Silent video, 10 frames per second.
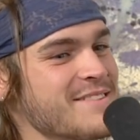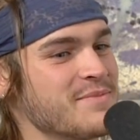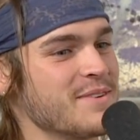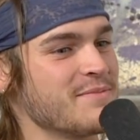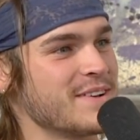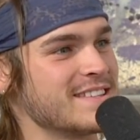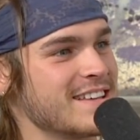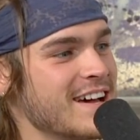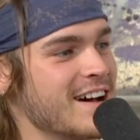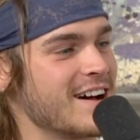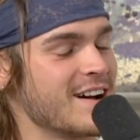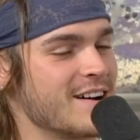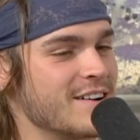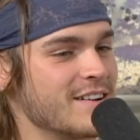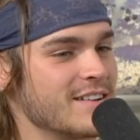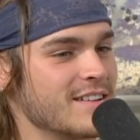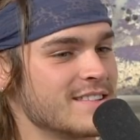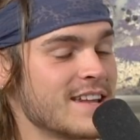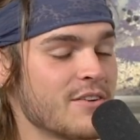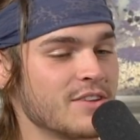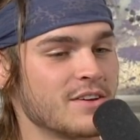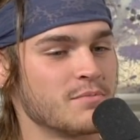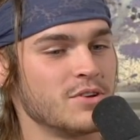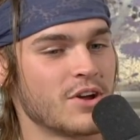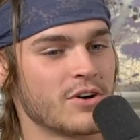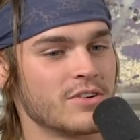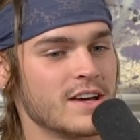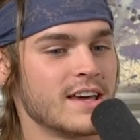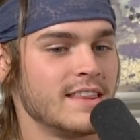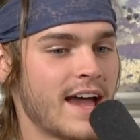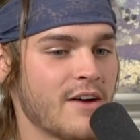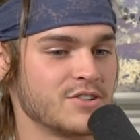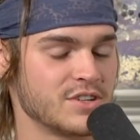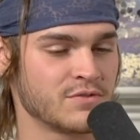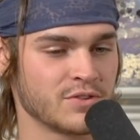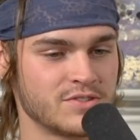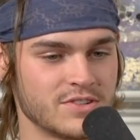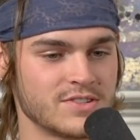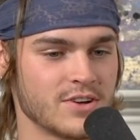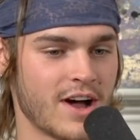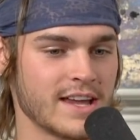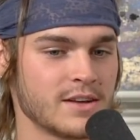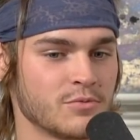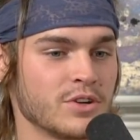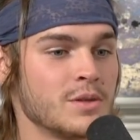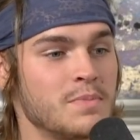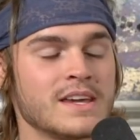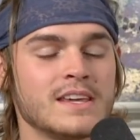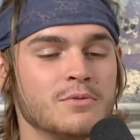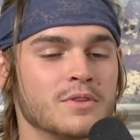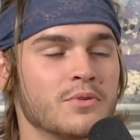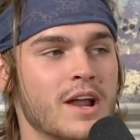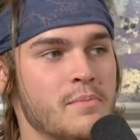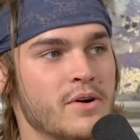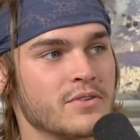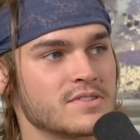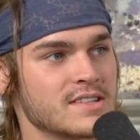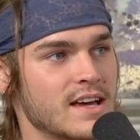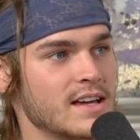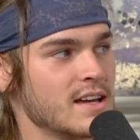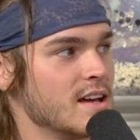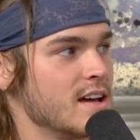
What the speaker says: but instead of the average influencer. So I get really picky with what I post. Like,